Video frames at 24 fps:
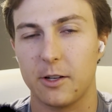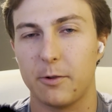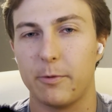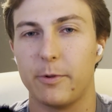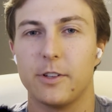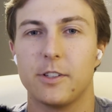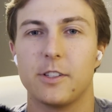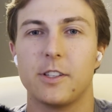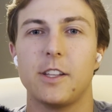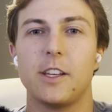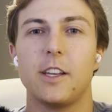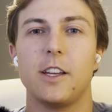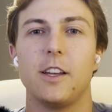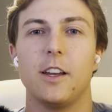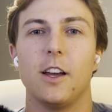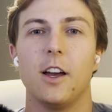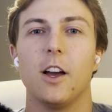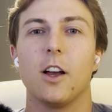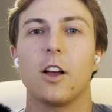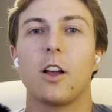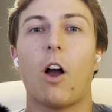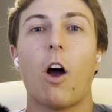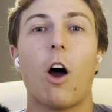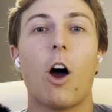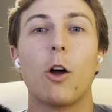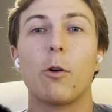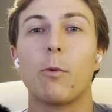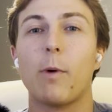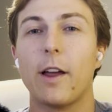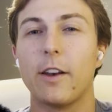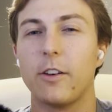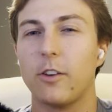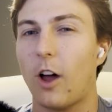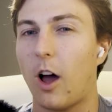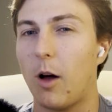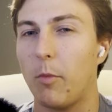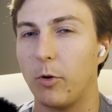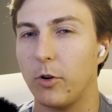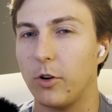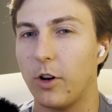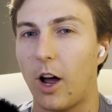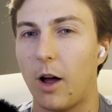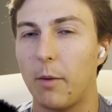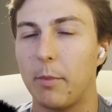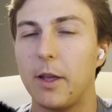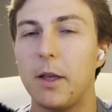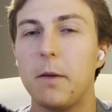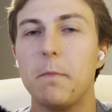It was the Conrad in Abu
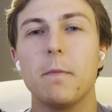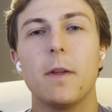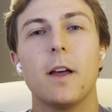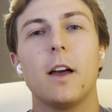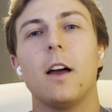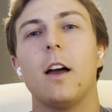Dhabi.